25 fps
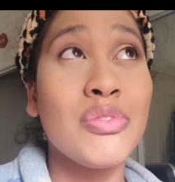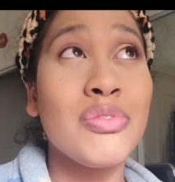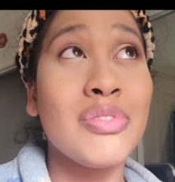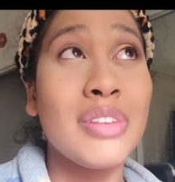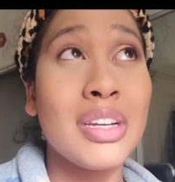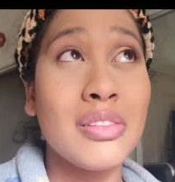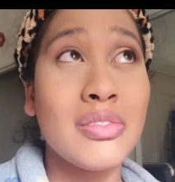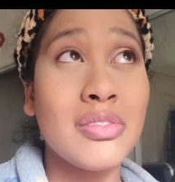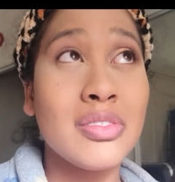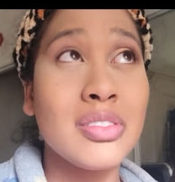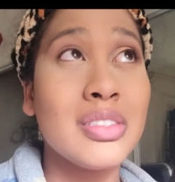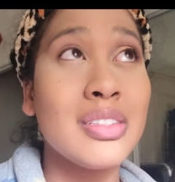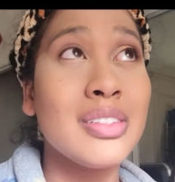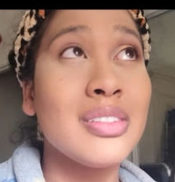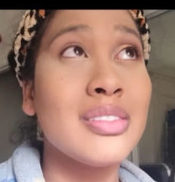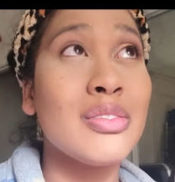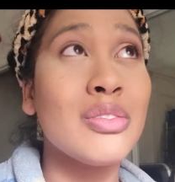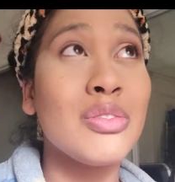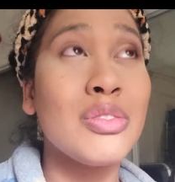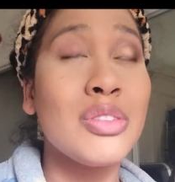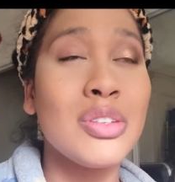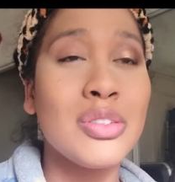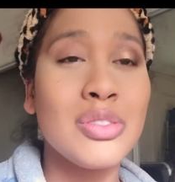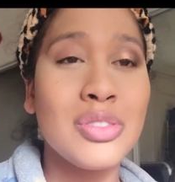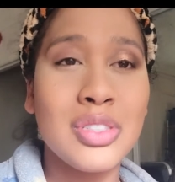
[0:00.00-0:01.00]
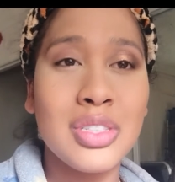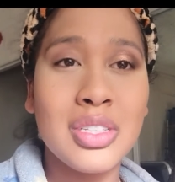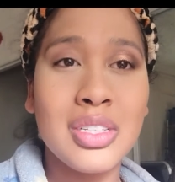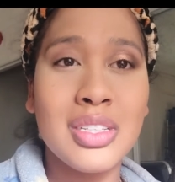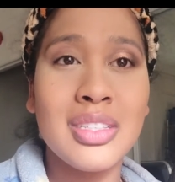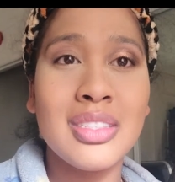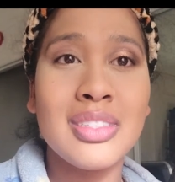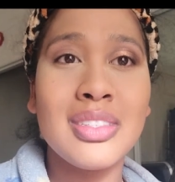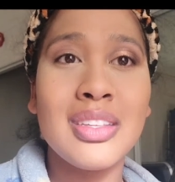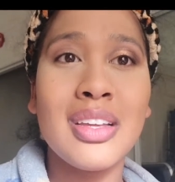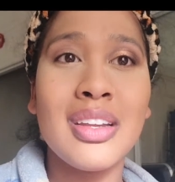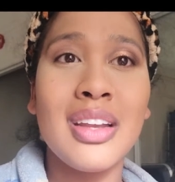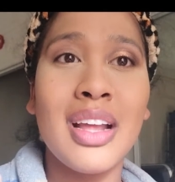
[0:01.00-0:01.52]
fragrances and
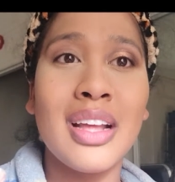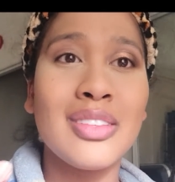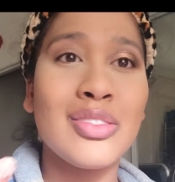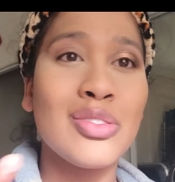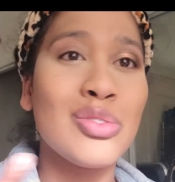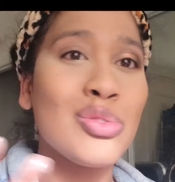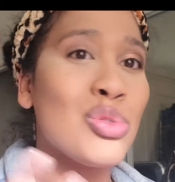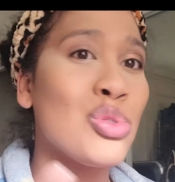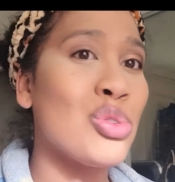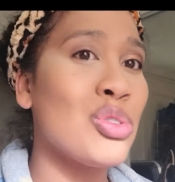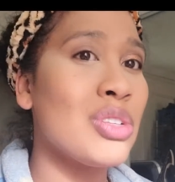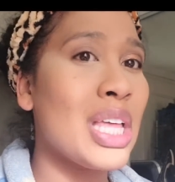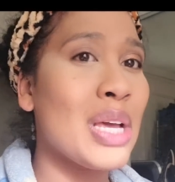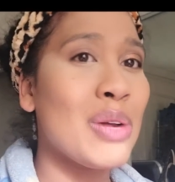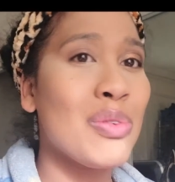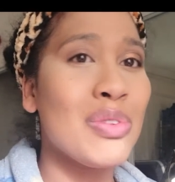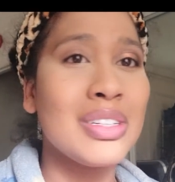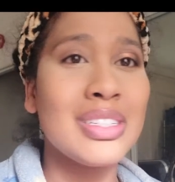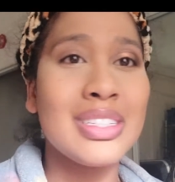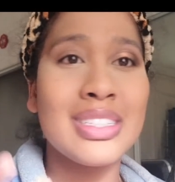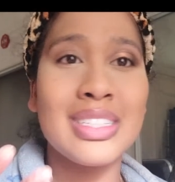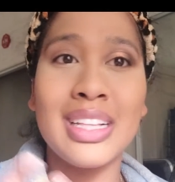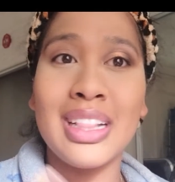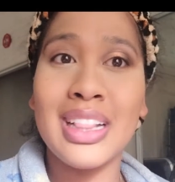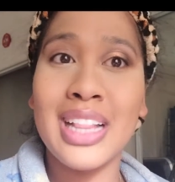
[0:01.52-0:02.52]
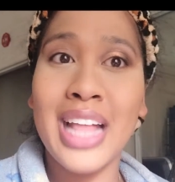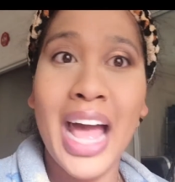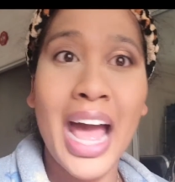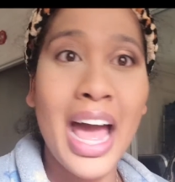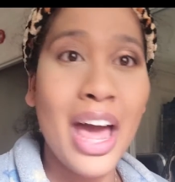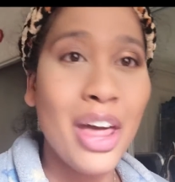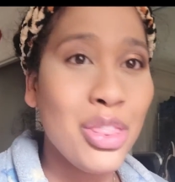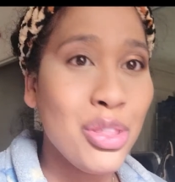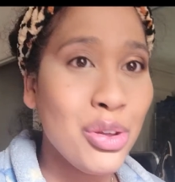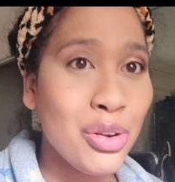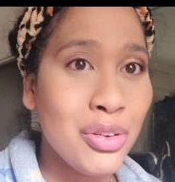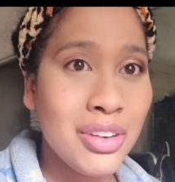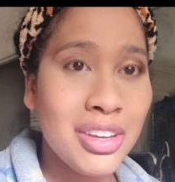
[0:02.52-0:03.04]
lotions, and at school they would just
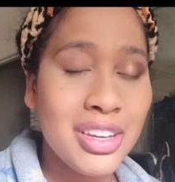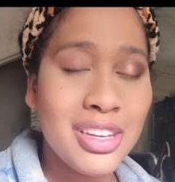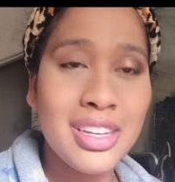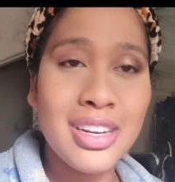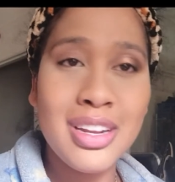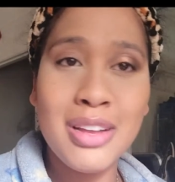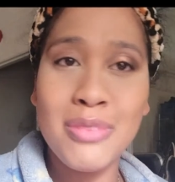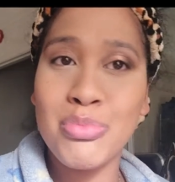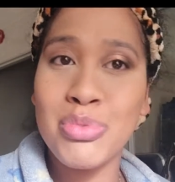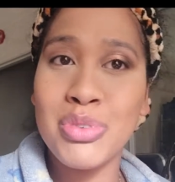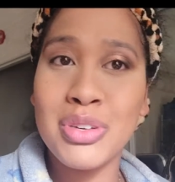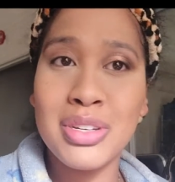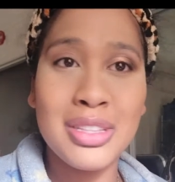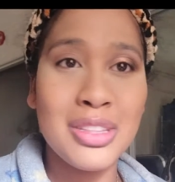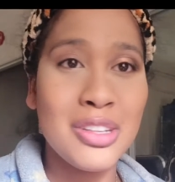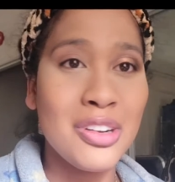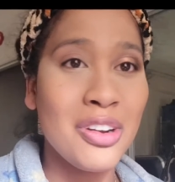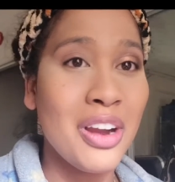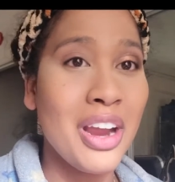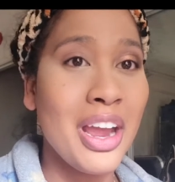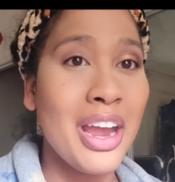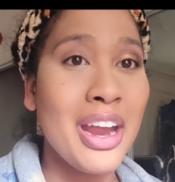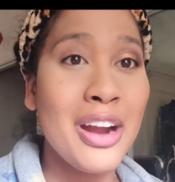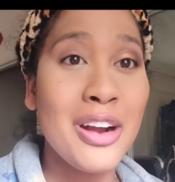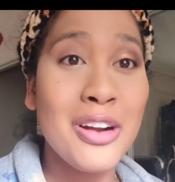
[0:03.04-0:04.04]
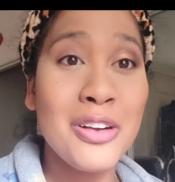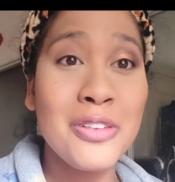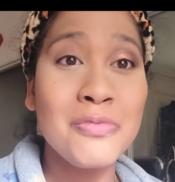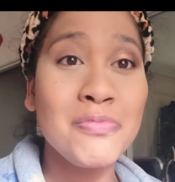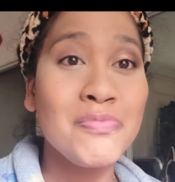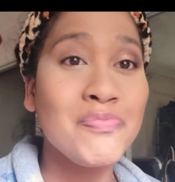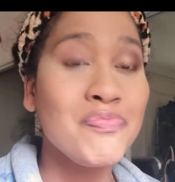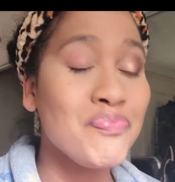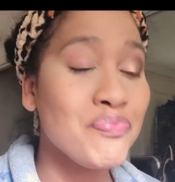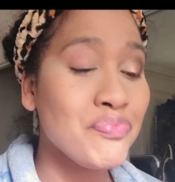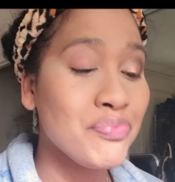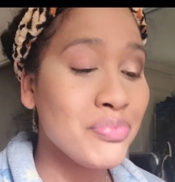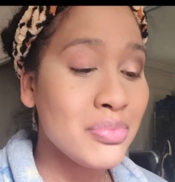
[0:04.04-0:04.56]
lather it and put in their hair.
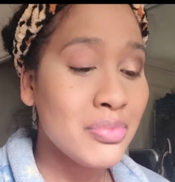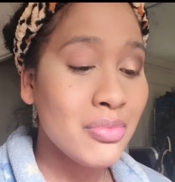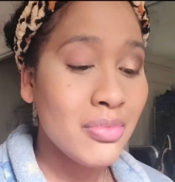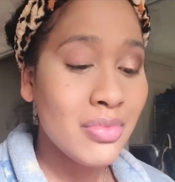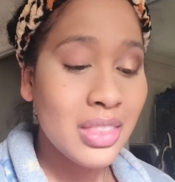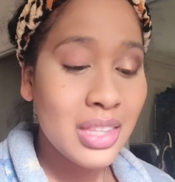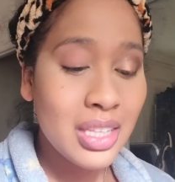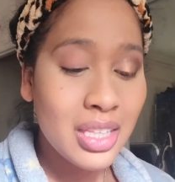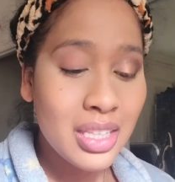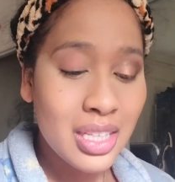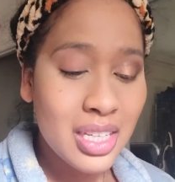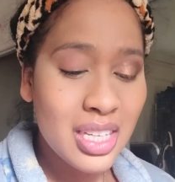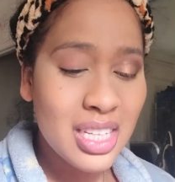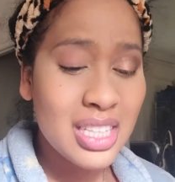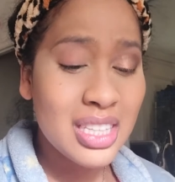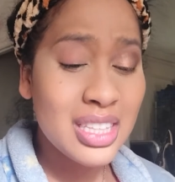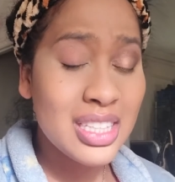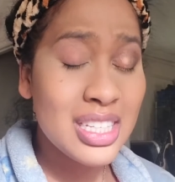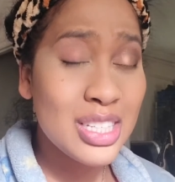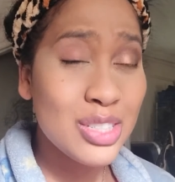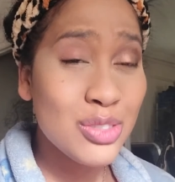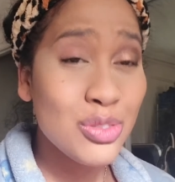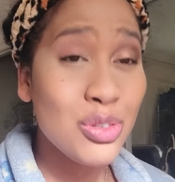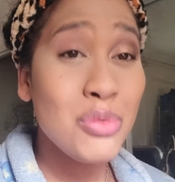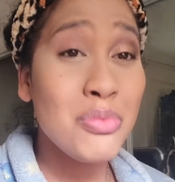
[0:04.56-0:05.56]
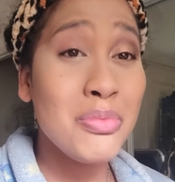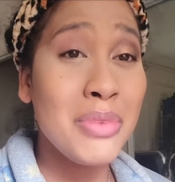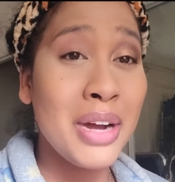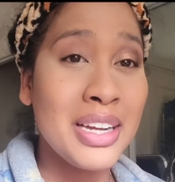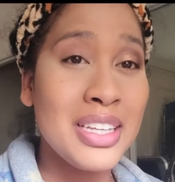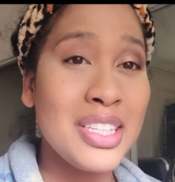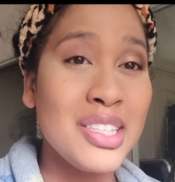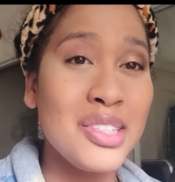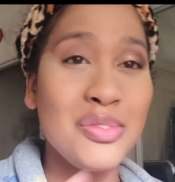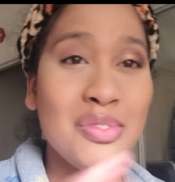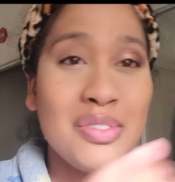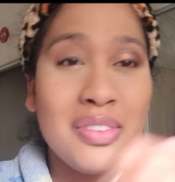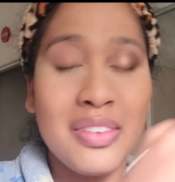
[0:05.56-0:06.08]
This
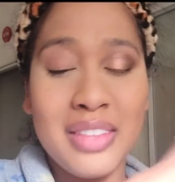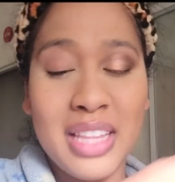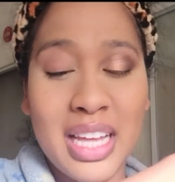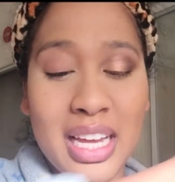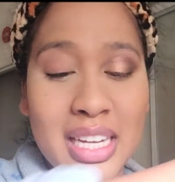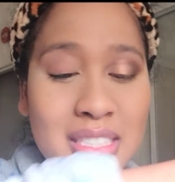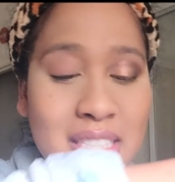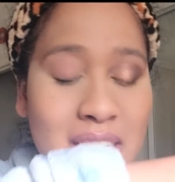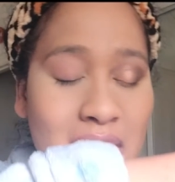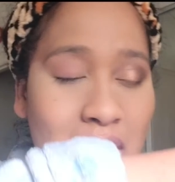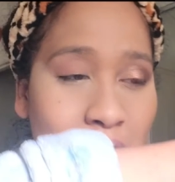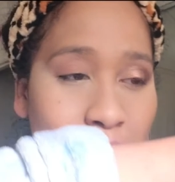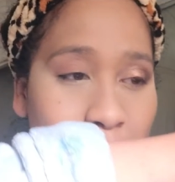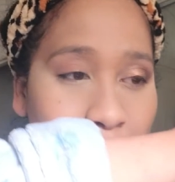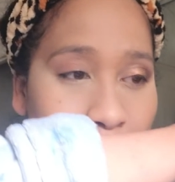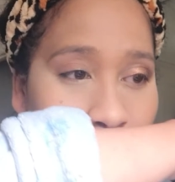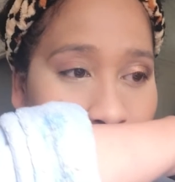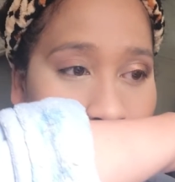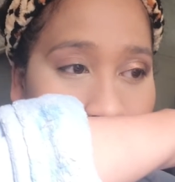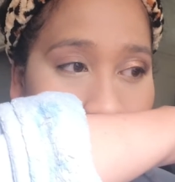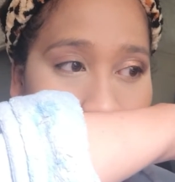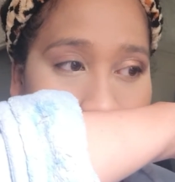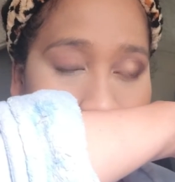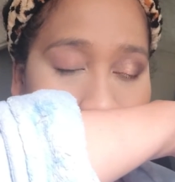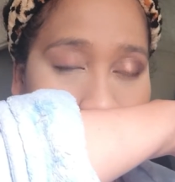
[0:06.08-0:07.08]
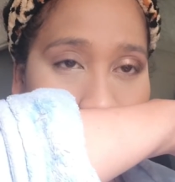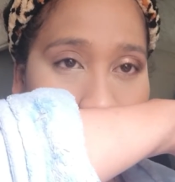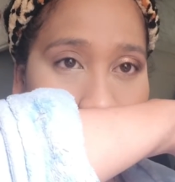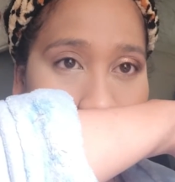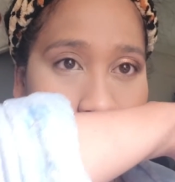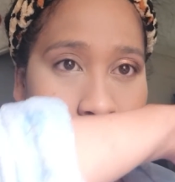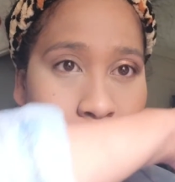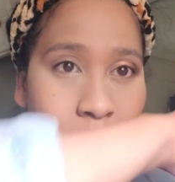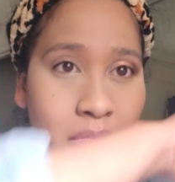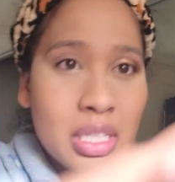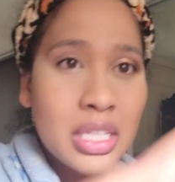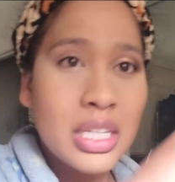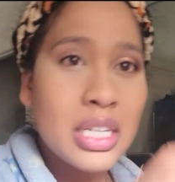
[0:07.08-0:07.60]
reminds me of that time.
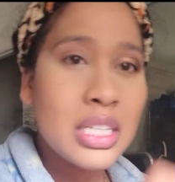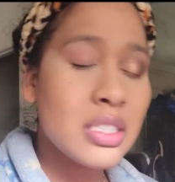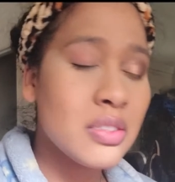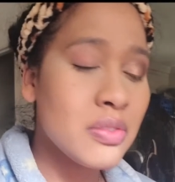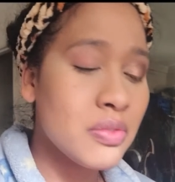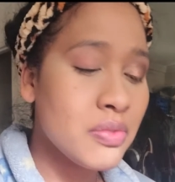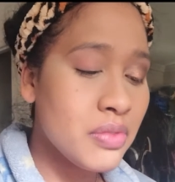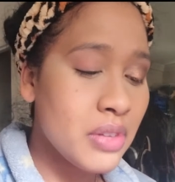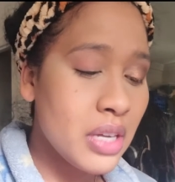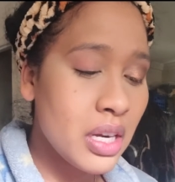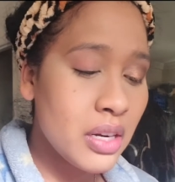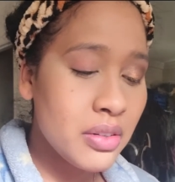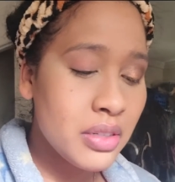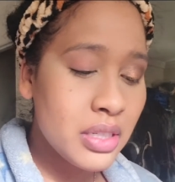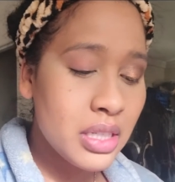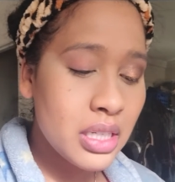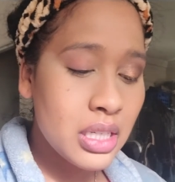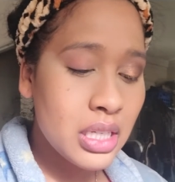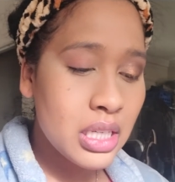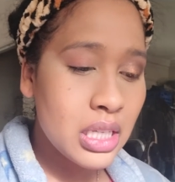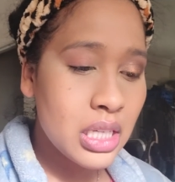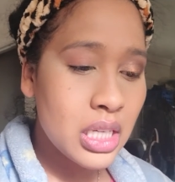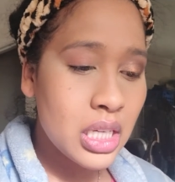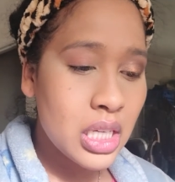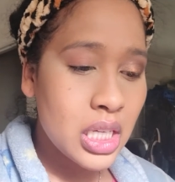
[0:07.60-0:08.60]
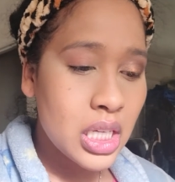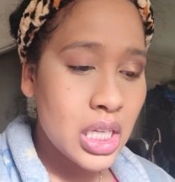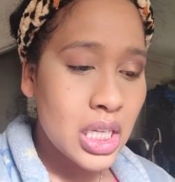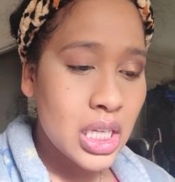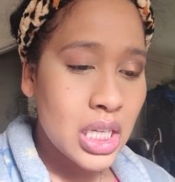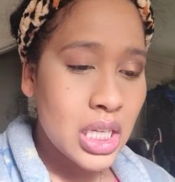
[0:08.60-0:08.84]
It's very